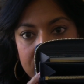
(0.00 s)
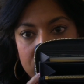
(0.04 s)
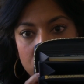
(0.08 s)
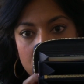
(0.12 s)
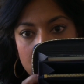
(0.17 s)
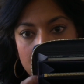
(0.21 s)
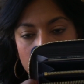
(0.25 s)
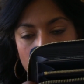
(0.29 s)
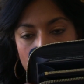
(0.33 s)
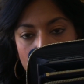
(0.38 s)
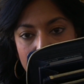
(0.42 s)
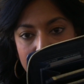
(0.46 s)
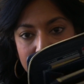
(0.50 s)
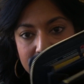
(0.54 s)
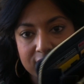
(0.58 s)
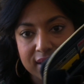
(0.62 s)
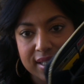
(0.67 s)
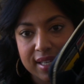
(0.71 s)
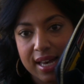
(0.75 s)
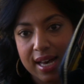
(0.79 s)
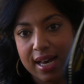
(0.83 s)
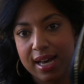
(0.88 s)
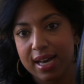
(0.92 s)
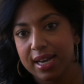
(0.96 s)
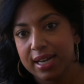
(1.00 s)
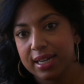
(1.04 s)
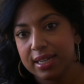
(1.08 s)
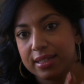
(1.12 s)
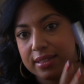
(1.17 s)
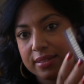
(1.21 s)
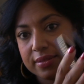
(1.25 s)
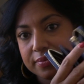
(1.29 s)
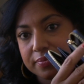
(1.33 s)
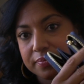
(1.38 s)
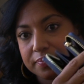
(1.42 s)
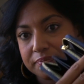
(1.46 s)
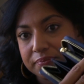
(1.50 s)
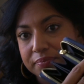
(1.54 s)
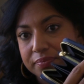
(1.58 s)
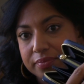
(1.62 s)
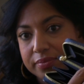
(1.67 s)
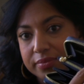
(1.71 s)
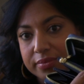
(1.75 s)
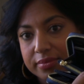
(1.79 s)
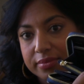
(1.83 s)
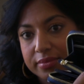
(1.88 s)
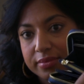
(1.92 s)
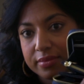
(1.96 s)
here on one side,
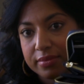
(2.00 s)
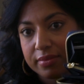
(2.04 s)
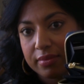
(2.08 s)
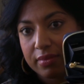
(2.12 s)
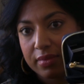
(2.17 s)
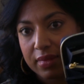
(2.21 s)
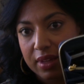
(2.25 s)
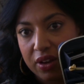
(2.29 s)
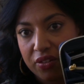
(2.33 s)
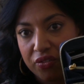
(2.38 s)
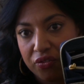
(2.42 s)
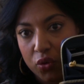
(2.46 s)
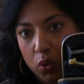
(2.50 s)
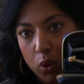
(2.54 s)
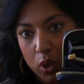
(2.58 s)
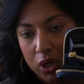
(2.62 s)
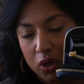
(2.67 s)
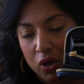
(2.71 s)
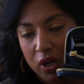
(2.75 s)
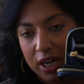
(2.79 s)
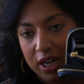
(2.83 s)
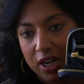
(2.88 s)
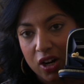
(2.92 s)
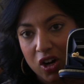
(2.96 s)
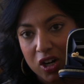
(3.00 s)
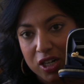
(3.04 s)
four credit